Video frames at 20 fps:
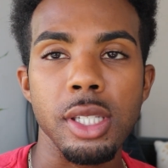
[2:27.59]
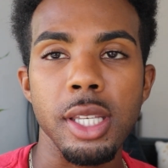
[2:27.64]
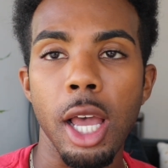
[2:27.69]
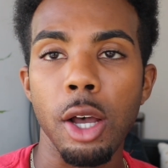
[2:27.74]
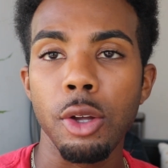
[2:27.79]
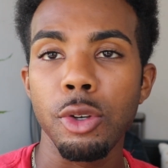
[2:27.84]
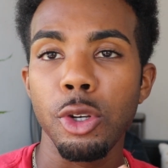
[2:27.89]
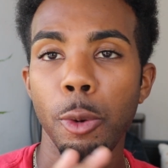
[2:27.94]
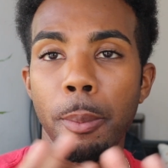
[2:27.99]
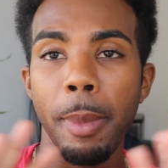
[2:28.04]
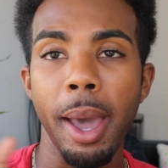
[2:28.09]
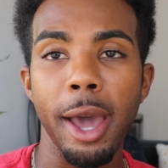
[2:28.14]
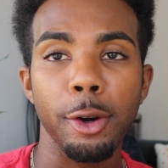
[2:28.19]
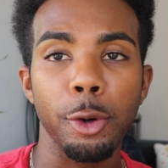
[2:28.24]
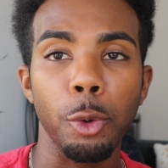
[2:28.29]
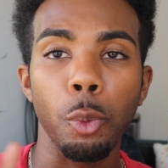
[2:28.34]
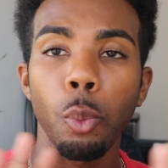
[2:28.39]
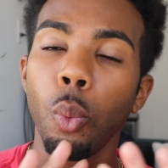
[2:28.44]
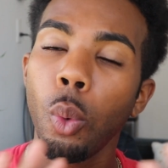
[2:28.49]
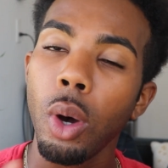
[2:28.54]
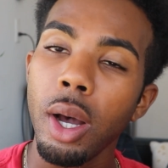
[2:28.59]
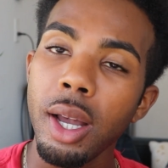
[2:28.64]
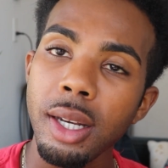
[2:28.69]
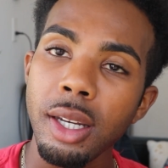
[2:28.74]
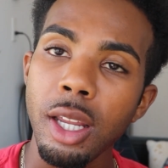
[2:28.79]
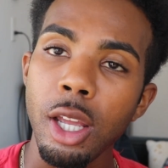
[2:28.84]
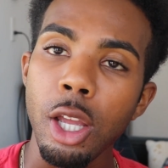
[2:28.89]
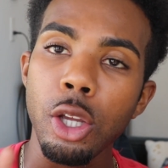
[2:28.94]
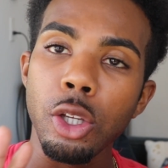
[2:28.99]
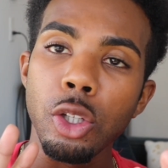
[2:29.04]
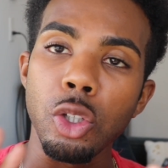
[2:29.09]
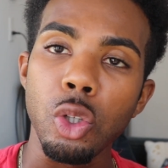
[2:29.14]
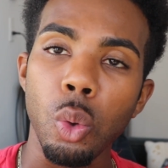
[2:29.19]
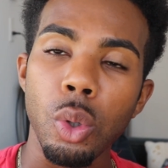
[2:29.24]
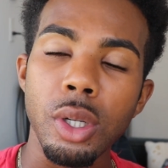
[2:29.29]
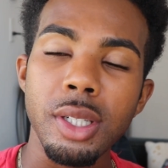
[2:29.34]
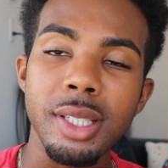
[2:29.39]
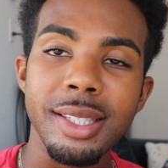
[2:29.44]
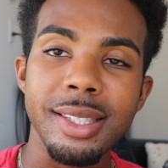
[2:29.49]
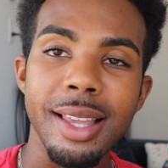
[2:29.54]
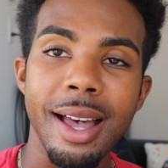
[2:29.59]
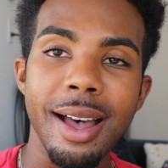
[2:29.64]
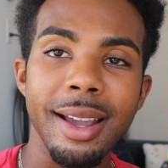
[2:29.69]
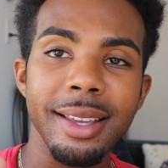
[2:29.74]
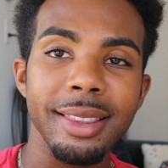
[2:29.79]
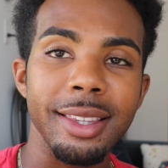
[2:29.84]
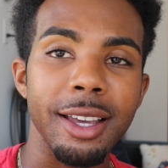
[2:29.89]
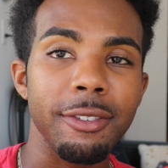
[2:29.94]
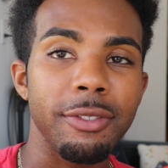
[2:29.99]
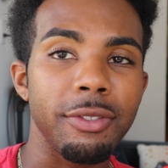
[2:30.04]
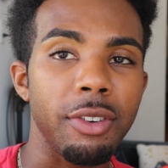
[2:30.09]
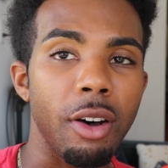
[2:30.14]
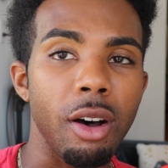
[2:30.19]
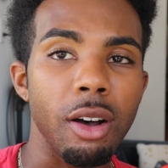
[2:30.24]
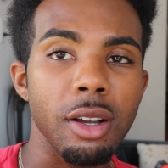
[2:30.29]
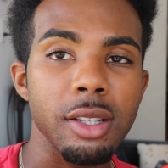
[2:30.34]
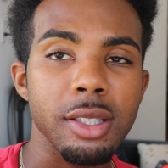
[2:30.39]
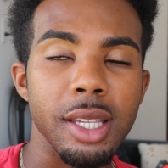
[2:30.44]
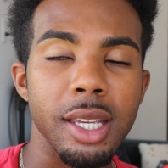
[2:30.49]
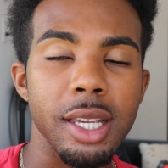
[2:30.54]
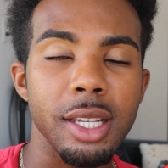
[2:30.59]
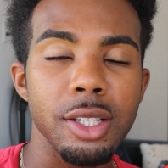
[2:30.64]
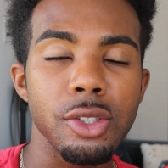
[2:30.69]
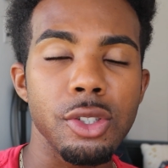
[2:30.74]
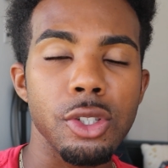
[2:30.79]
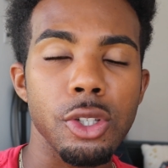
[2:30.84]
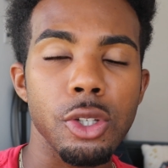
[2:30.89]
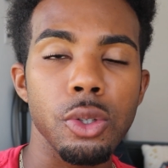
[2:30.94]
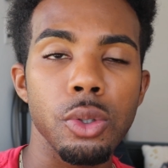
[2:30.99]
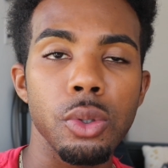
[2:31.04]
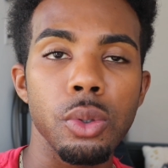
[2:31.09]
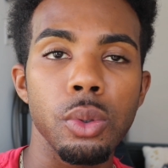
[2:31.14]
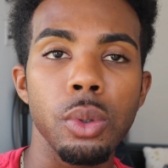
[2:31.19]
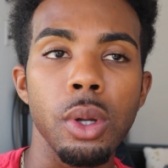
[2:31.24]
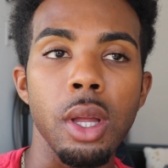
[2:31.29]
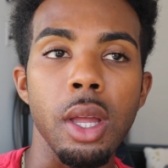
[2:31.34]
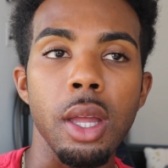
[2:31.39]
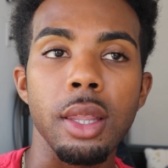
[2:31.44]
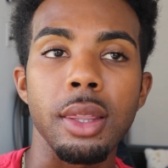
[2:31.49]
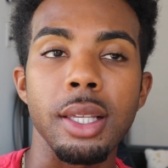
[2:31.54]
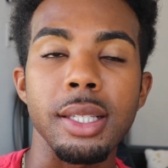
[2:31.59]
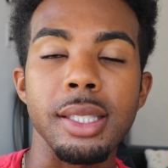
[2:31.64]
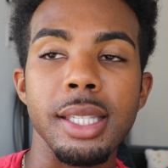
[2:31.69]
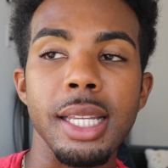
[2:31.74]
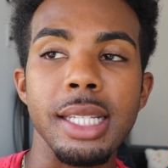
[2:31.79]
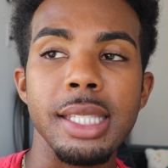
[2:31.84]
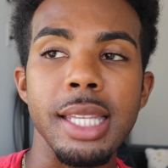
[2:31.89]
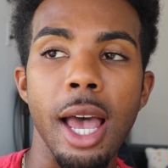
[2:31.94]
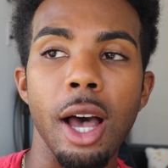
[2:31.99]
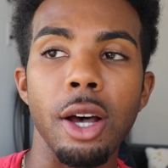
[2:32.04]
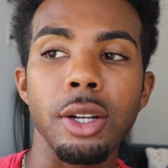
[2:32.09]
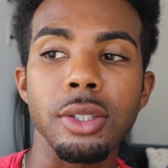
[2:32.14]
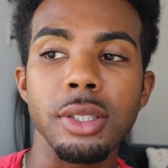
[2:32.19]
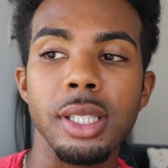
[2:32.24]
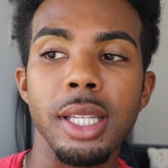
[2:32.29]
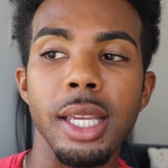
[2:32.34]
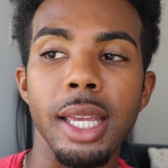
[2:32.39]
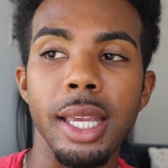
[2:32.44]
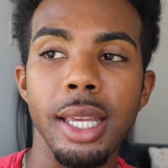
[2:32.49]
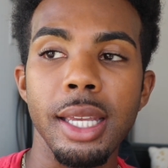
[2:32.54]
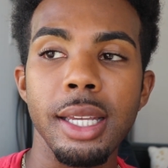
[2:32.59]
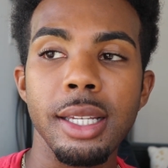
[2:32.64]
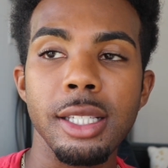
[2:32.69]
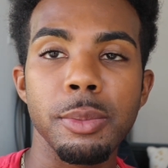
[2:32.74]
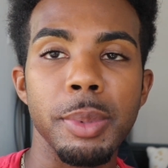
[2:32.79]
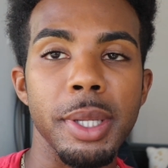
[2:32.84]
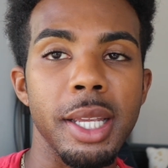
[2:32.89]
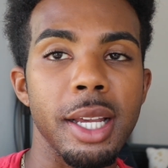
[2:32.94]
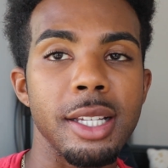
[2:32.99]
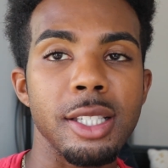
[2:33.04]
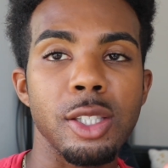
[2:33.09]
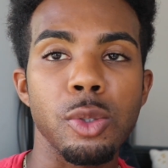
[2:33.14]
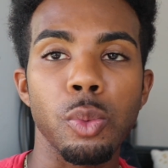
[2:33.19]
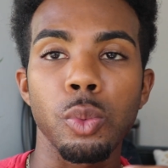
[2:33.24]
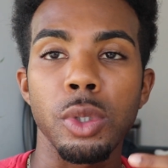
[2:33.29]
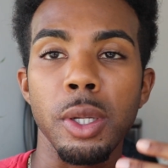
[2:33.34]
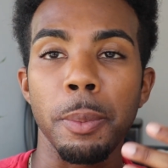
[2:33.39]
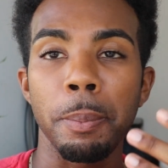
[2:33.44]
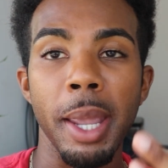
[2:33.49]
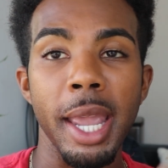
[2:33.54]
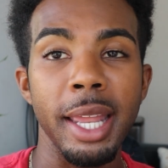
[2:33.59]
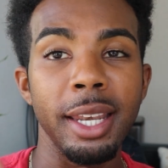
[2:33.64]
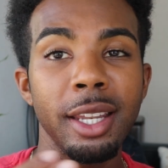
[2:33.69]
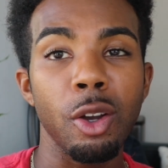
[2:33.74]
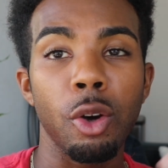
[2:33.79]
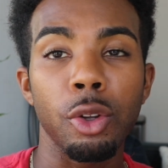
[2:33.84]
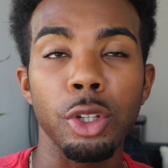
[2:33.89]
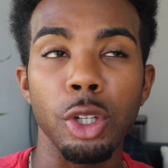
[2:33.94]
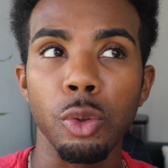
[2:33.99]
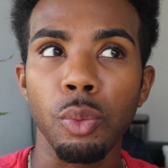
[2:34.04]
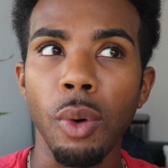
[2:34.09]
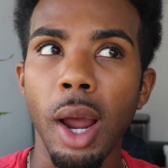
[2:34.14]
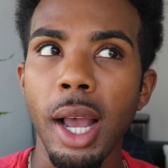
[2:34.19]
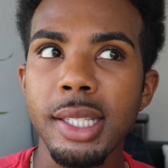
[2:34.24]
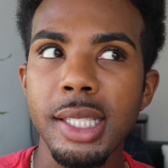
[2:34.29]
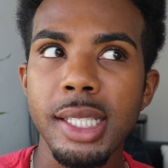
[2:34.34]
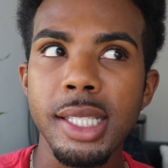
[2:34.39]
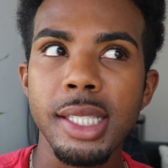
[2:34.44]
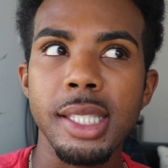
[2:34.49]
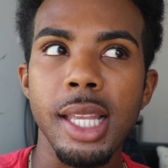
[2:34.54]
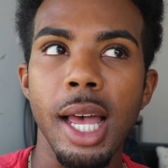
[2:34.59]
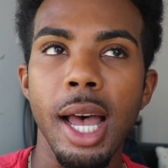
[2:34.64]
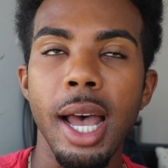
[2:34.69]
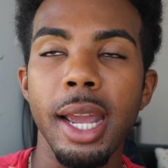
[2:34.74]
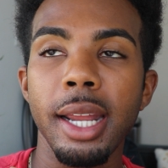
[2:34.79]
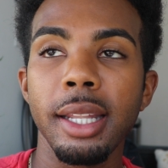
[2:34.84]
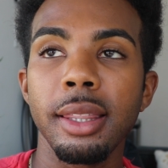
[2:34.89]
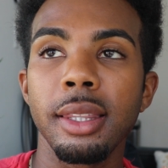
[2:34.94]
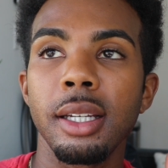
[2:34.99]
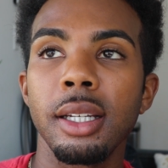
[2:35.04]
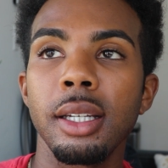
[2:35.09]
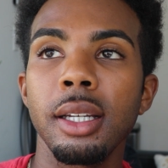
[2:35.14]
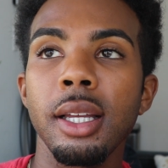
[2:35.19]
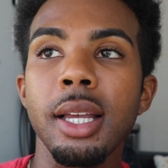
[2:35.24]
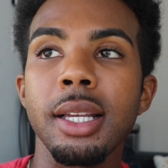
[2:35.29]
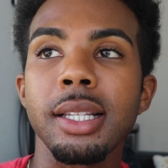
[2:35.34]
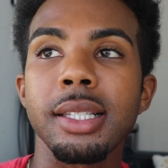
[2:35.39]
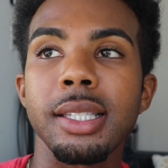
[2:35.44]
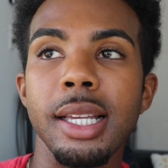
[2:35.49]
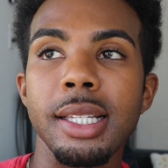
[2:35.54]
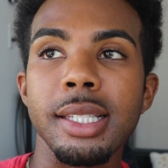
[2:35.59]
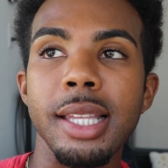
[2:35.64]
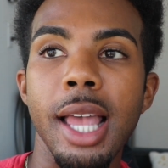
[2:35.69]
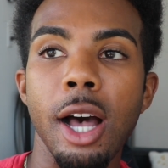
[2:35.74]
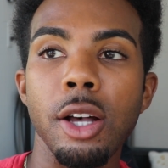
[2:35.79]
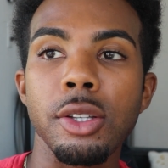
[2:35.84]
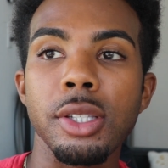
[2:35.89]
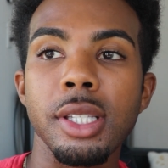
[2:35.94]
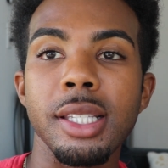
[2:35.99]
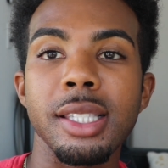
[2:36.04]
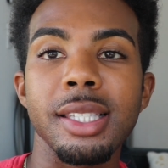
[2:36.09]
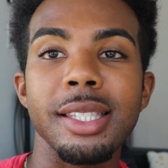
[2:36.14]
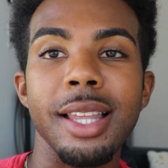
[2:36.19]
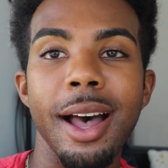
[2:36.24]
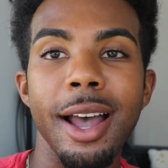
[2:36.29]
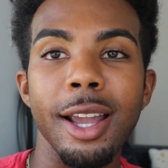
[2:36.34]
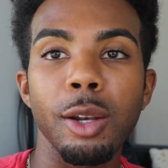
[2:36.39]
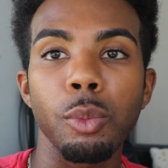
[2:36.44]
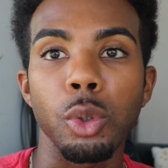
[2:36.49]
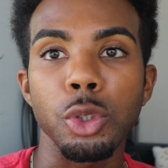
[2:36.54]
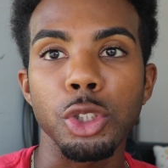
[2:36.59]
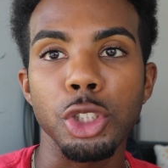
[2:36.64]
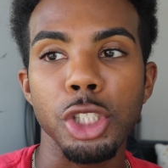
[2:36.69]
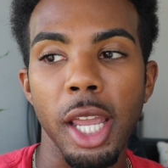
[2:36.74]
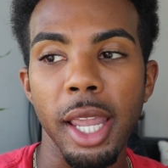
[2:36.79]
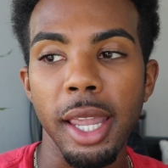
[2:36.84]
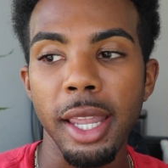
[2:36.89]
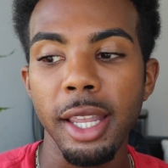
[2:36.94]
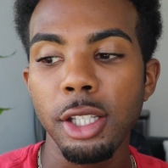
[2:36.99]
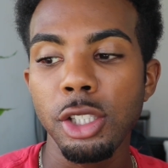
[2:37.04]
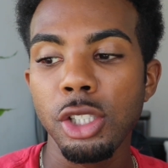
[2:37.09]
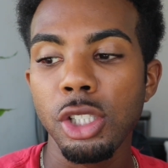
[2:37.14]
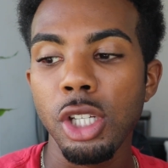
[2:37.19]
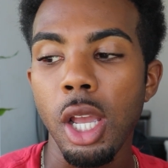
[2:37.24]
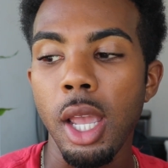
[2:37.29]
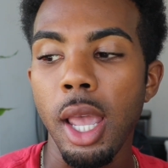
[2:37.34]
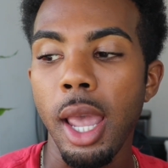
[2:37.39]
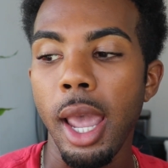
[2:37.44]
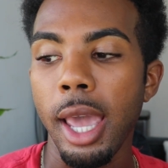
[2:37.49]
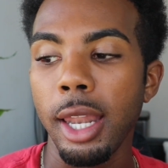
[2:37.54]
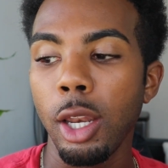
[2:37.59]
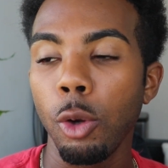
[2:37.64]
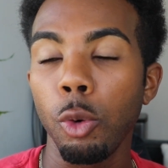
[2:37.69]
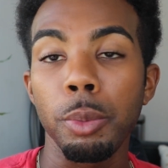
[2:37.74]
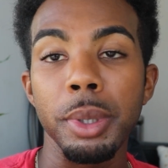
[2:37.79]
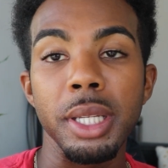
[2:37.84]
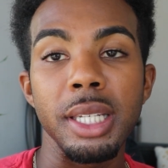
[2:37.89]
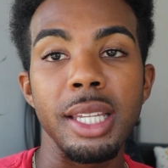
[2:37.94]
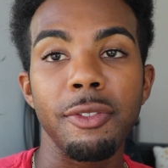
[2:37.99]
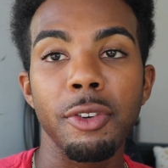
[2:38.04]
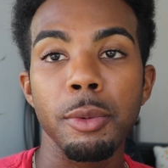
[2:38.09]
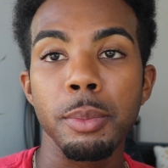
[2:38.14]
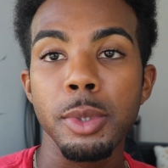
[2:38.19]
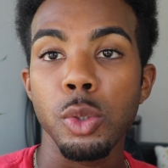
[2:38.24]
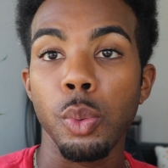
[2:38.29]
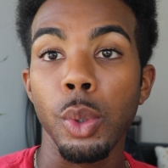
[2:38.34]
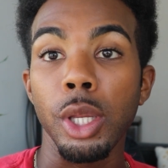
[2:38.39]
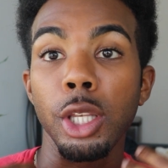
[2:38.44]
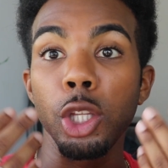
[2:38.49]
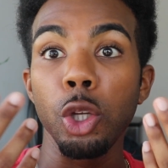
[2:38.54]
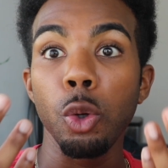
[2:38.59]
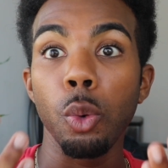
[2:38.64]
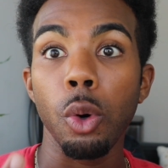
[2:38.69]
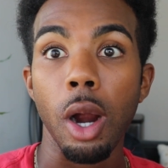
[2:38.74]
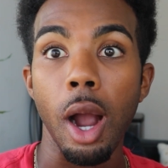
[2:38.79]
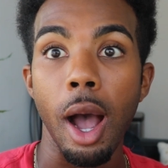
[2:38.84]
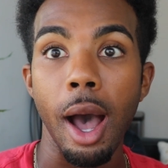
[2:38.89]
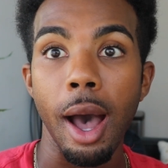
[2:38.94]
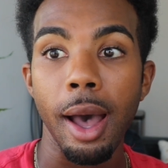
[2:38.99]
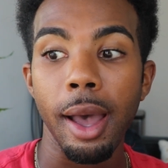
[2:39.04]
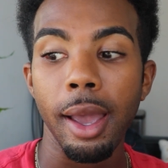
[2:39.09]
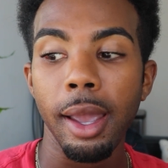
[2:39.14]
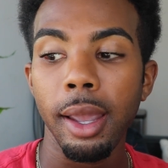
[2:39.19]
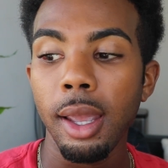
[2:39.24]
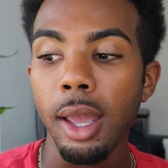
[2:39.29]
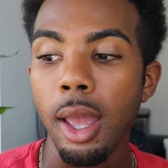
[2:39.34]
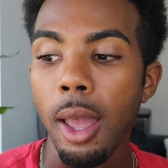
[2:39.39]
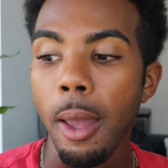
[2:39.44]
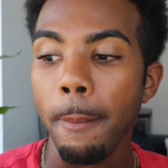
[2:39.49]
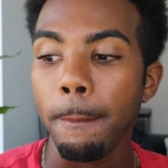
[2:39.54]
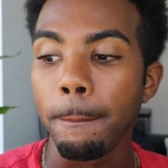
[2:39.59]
Now, no matter what your sign that falls into the 6th house is, because depending on your rising sign, the 6th house's sign will change and it will be different between you or I,